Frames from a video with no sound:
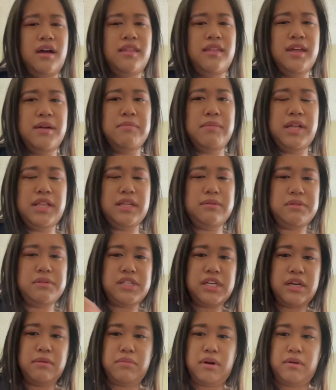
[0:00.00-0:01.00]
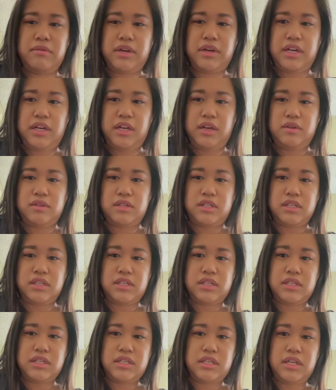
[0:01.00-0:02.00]
And then my lipstick, I'm probably gonna use
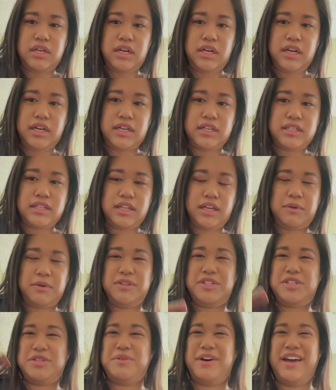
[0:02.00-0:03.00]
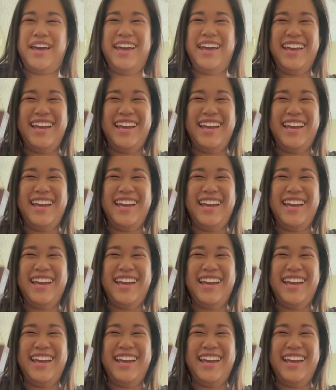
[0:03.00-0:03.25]
this NYX Liquid Suede.